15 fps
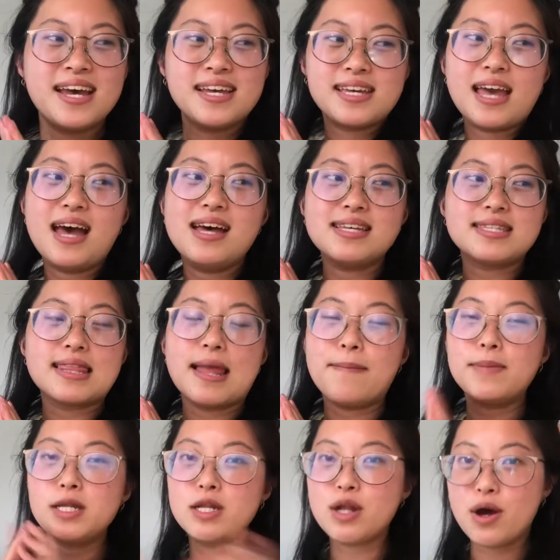yes, let
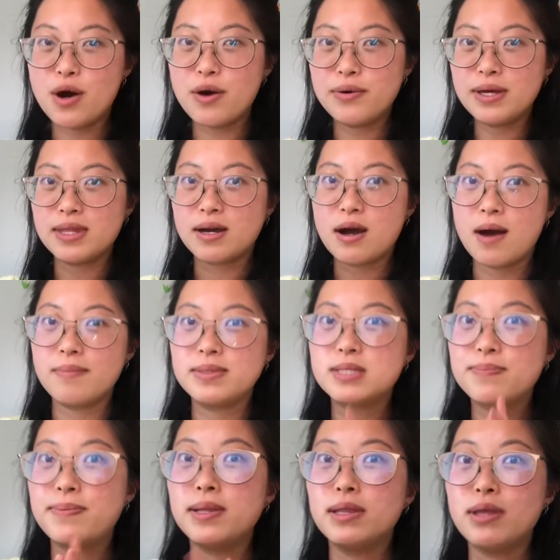me know in the comments
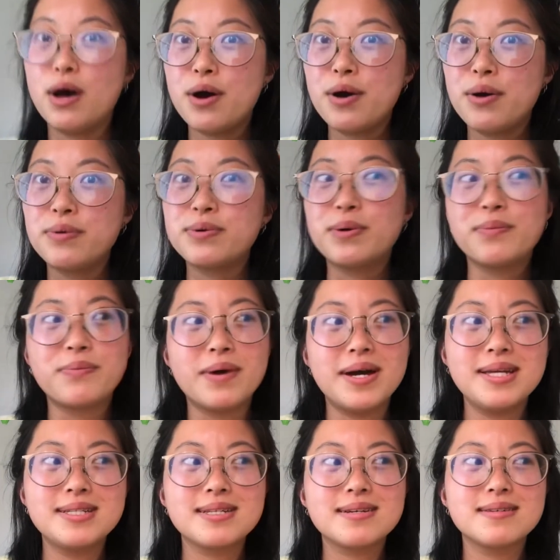below
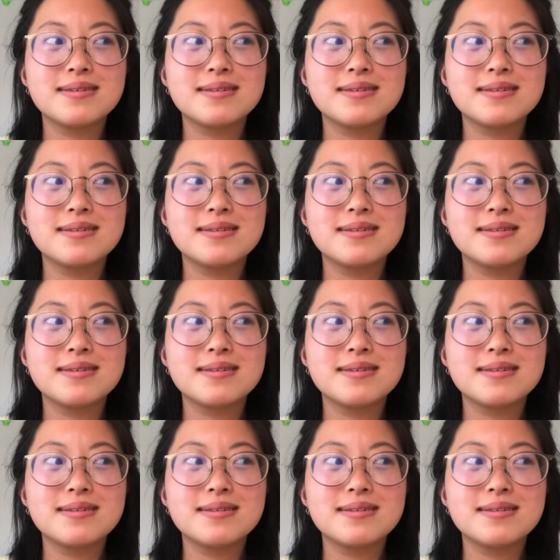what